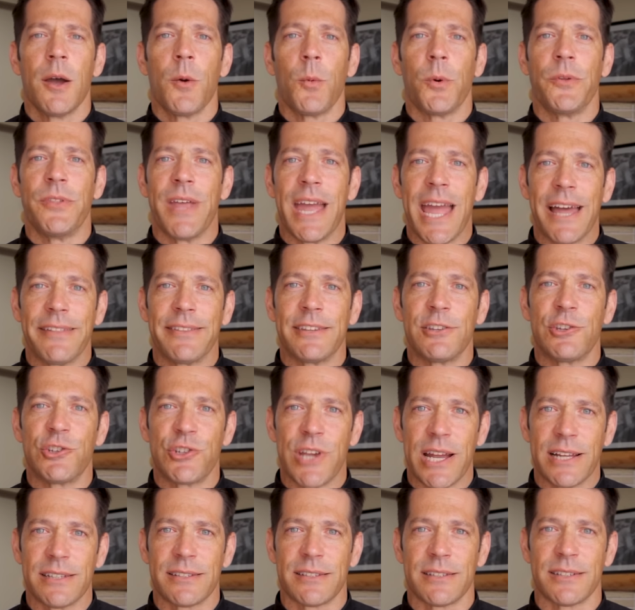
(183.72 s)
when they had the
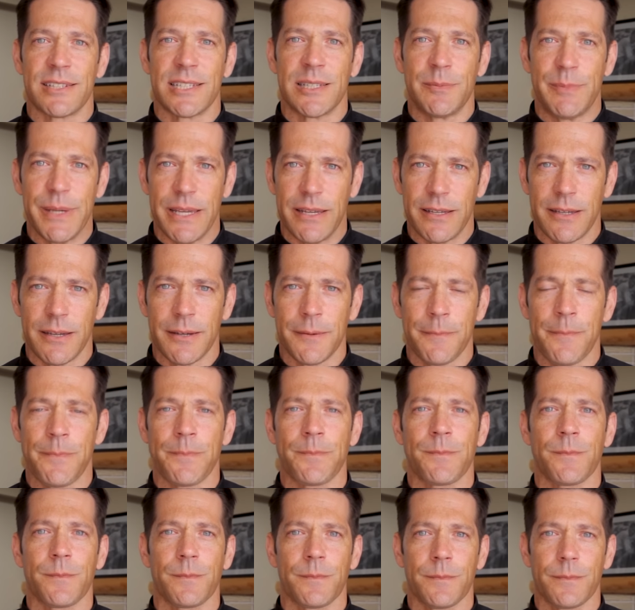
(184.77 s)
chance to speak,
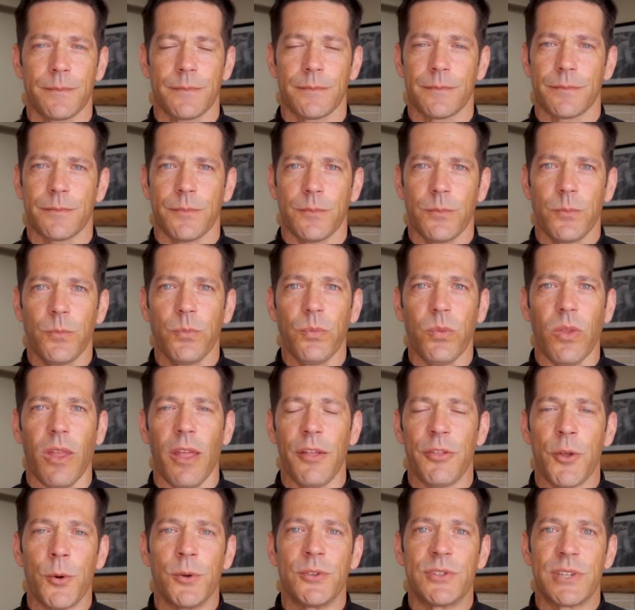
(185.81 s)

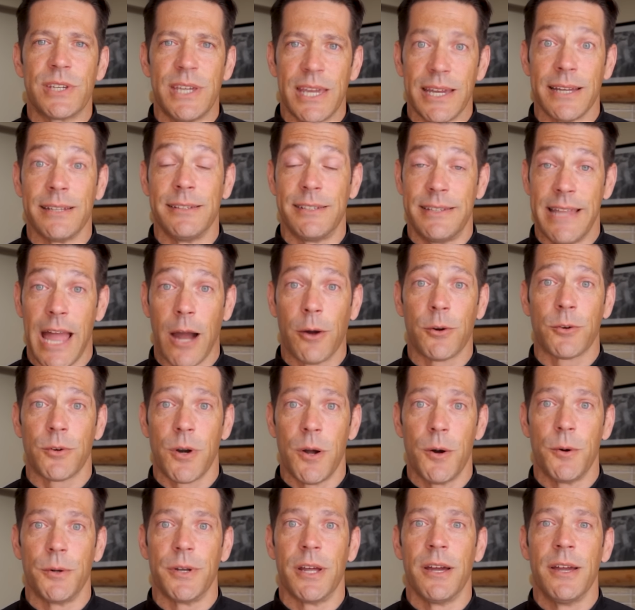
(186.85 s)
those kids, now
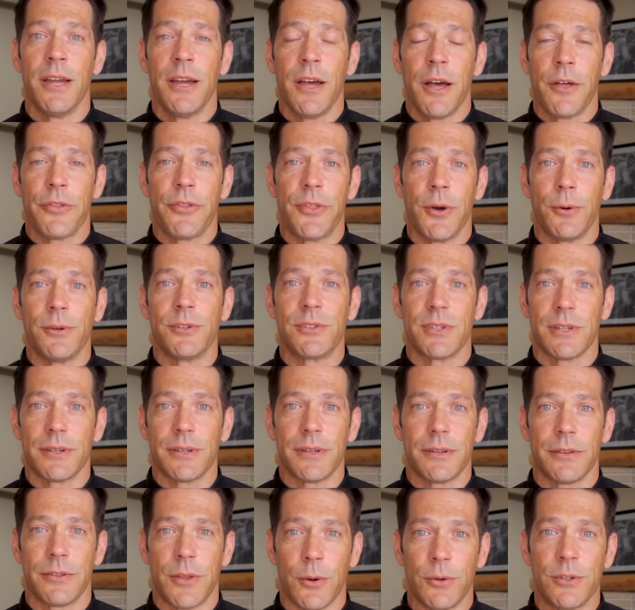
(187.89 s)
grown, those
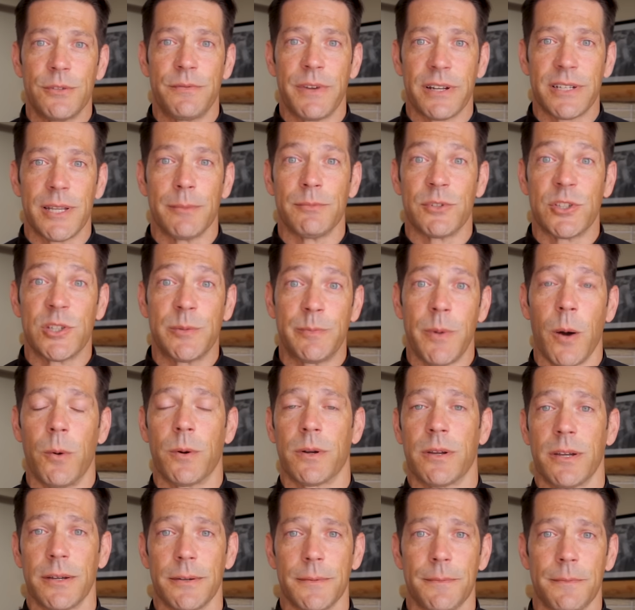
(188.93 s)
victims
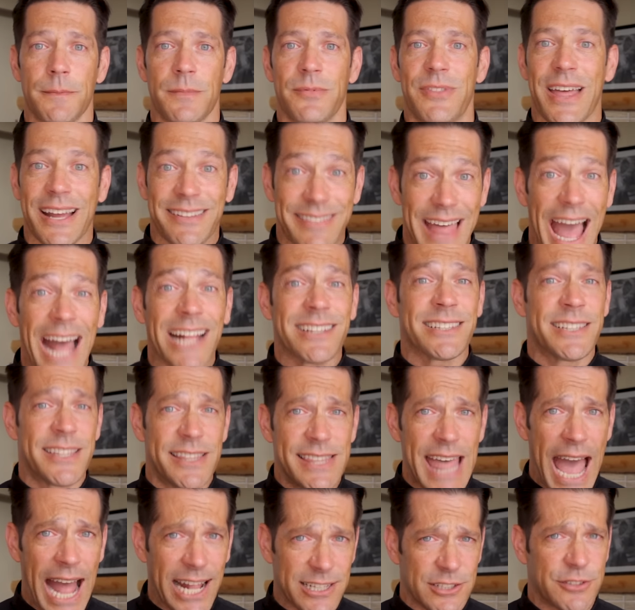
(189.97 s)
spoke.
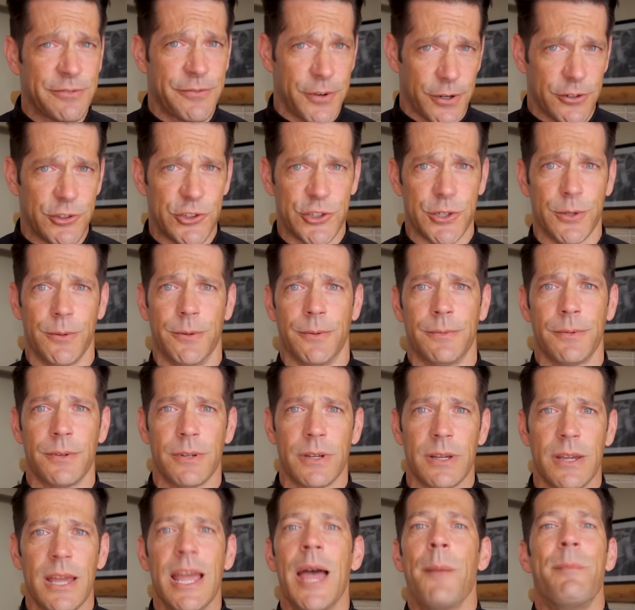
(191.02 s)
That's virtue.
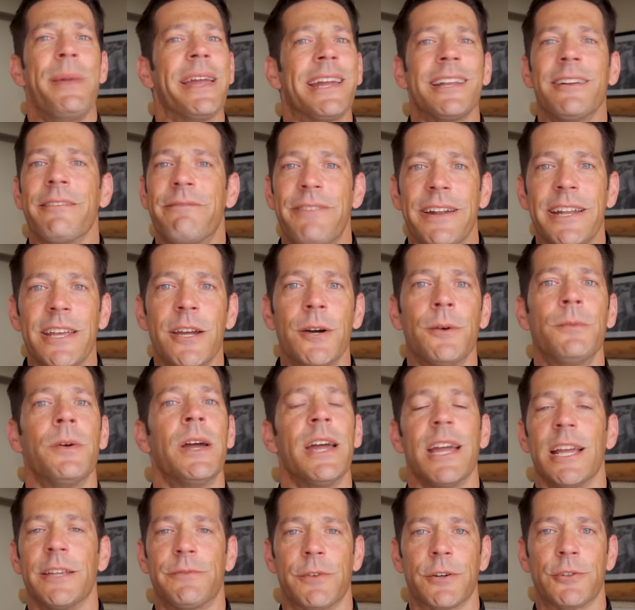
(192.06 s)
Making a video
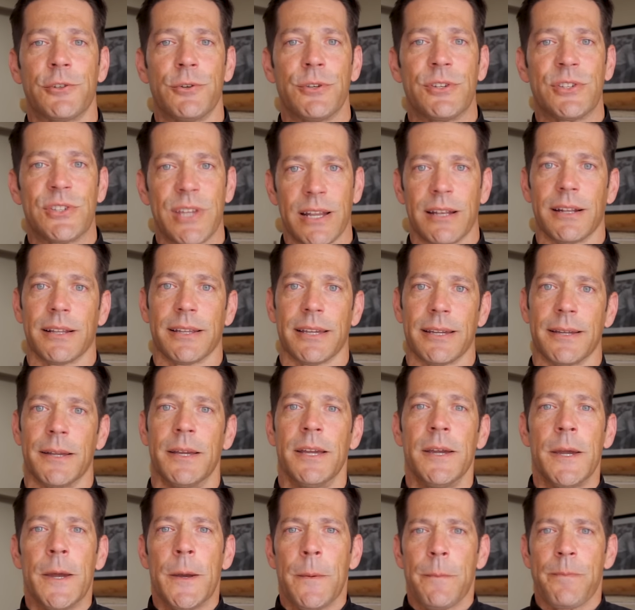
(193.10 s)
is virtue signaling.
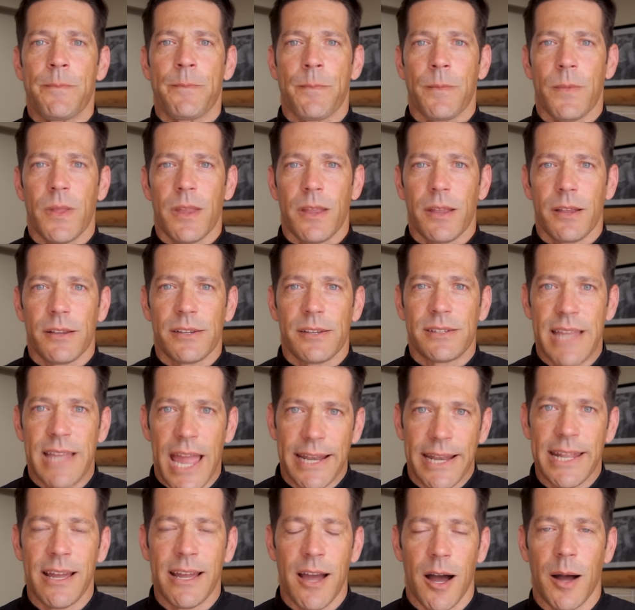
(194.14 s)

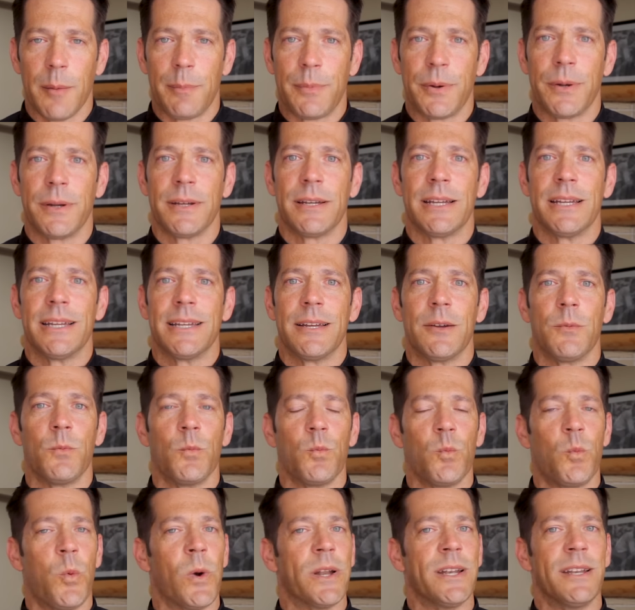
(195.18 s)
Standing up
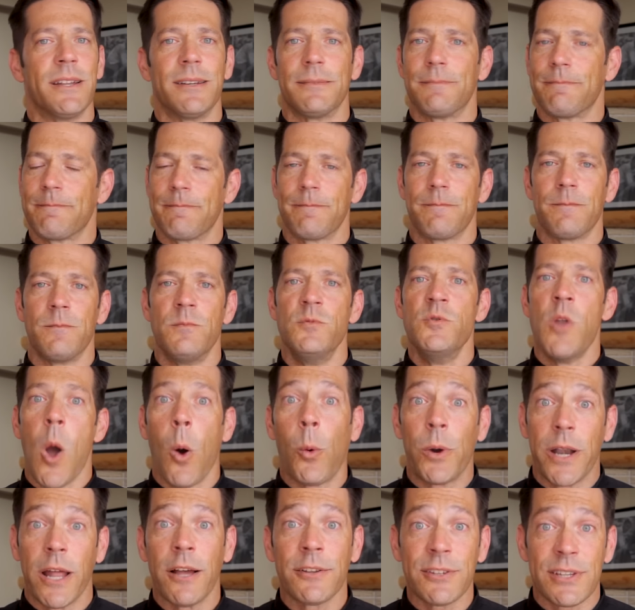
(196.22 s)
when no
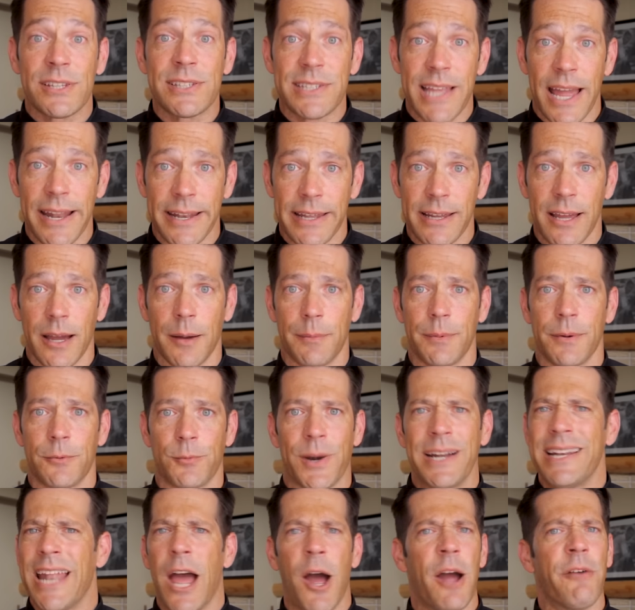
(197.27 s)
one else is standing up.
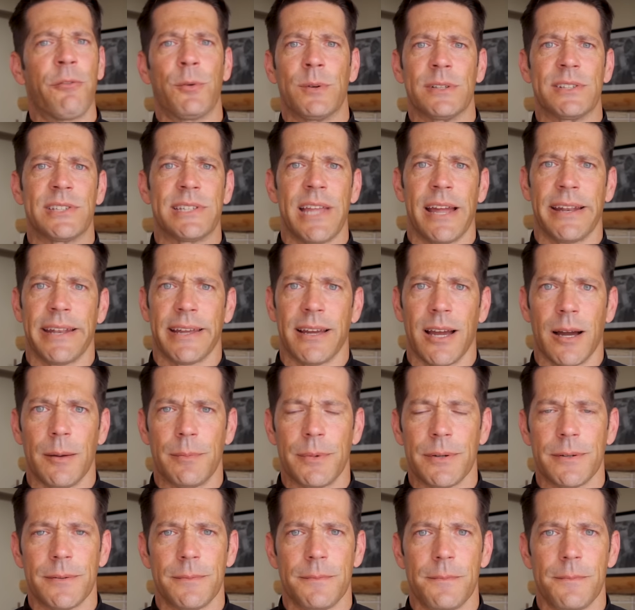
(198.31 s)
Right now, everyone's standing up.